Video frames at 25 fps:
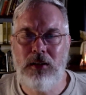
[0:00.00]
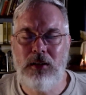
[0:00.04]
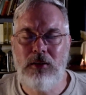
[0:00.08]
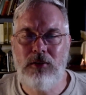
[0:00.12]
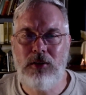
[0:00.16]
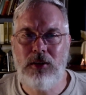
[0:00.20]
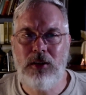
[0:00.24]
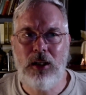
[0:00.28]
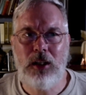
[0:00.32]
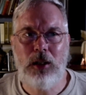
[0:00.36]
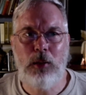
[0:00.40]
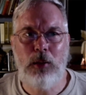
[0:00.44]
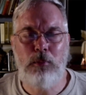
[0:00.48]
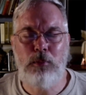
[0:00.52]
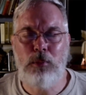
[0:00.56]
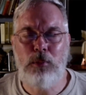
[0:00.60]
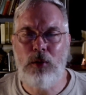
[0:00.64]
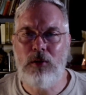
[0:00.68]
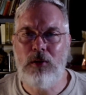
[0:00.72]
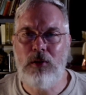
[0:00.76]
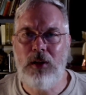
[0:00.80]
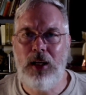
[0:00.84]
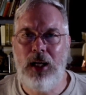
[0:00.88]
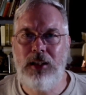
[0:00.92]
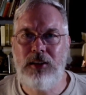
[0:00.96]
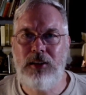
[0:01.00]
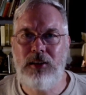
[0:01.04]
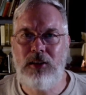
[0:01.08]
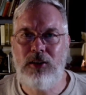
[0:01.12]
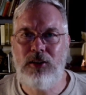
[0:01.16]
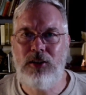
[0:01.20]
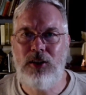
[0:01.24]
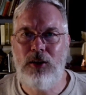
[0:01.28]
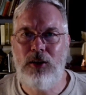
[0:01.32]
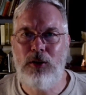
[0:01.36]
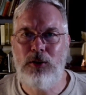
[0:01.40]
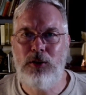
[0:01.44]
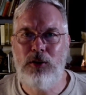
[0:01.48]
It was like a burlesque
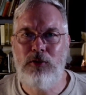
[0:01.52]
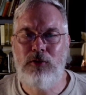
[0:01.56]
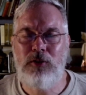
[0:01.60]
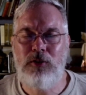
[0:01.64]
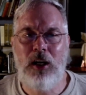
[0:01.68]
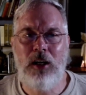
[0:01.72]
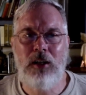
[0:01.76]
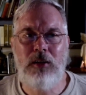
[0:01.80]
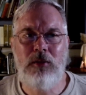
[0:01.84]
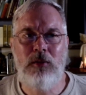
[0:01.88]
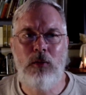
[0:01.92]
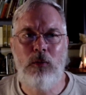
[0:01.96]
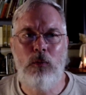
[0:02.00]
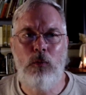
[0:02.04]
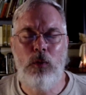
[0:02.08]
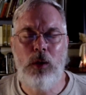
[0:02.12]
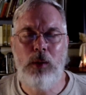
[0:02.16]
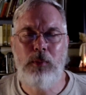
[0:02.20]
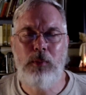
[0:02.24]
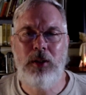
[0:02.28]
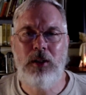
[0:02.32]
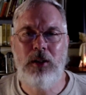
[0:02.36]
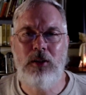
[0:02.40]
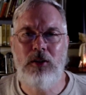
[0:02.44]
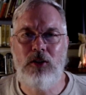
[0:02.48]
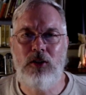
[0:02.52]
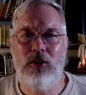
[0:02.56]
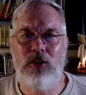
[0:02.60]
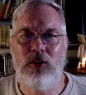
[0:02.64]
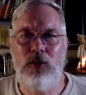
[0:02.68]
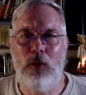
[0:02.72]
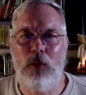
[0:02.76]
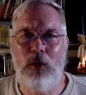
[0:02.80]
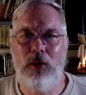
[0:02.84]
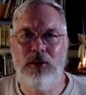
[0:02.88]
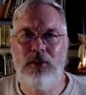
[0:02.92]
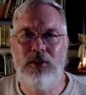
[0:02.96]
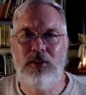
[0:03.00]
show. You've got women in
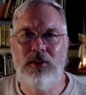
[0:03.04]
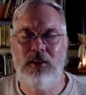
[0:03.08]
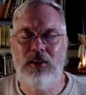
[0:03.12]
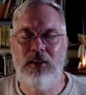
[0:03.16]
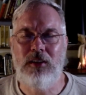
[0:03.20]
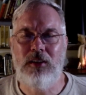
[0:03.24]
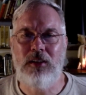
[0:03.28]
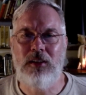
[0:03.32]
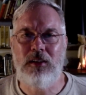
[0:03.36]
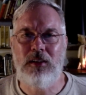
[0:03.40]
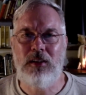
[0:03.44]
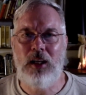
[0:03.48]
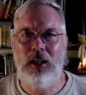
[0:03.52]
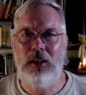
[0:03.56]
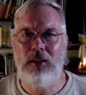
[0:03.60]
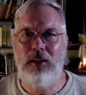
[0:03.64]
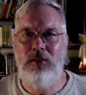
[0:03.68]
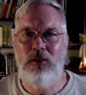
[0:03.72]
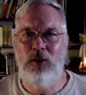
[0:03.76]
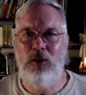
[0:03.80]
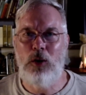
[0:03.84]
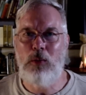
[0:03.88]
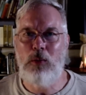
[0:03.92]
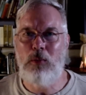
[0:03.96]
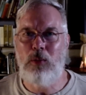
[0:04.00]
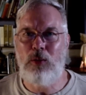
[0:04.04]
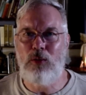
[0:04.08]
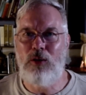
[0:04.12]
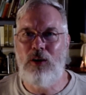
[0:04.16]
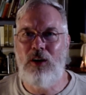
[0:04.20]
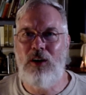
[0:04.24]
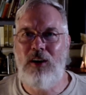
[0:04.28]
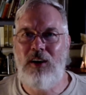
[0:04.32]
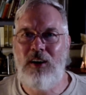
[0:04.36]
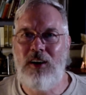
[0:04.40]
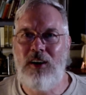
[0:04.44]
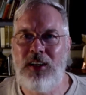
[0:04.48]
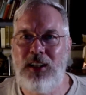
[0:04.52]
shorts and like no
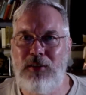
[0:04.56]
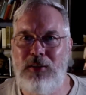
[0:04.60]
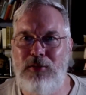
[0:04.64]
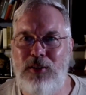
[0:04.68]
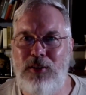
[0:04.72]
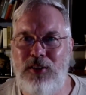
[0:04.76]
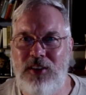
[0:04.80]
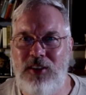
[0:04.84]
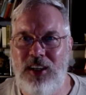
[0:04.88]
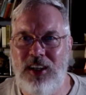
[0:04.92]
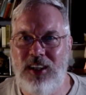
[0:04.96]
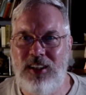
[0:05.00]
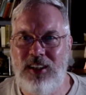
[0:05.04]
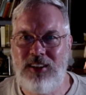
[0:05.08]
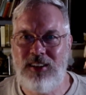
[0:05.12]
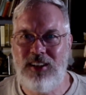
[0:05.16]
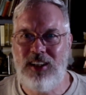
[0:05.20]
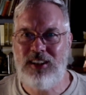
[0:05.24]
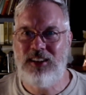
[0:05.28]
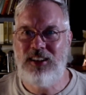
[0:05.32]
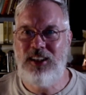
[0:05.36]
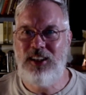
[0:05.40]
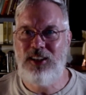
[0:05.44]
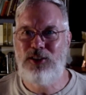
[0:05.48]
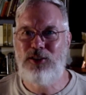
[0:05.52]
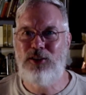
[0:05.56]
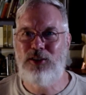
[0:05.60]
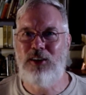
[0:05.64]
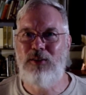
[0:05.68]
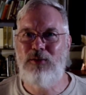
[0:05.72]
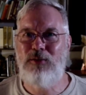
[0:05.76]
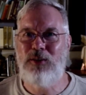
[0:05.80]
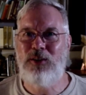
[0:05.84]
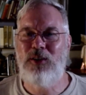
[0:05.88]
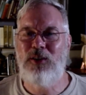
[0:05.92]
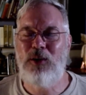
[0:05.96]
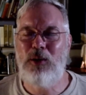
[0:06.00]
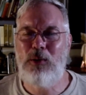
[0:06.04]
bra and everything, like t-shirt
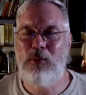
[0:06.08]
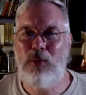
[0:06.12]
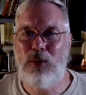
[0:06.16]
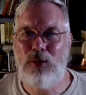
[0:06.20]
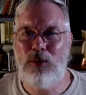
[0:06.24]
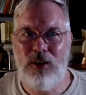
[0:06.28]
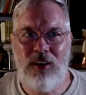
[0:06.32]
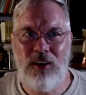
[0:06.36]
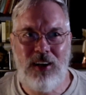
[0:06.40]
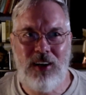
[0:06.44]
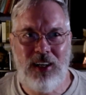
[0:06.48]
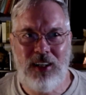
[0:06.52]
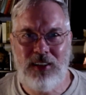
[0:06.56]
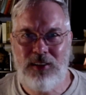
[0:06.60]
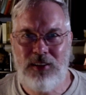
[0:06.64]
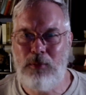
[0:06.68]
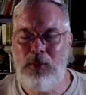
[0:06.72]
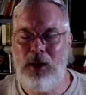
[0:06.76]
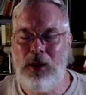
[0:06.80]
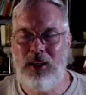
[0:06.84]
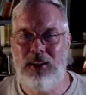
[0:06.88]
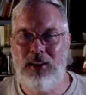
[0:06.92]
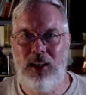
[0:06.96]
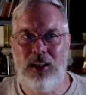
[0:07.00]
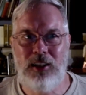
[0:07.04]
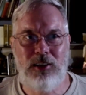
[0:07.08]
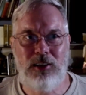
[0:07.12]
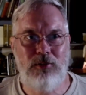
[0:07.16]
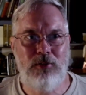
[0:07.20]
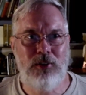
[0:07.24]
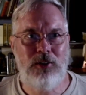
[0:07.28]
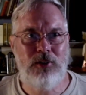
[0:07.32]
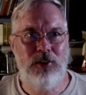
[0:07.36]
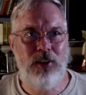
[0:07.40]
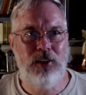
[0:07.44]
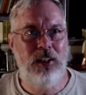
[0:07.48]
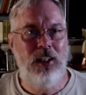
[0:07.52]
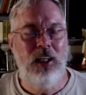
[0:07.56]
with no bra at the meditation
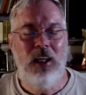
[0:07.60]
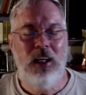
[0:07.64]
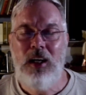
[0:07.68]
retreat.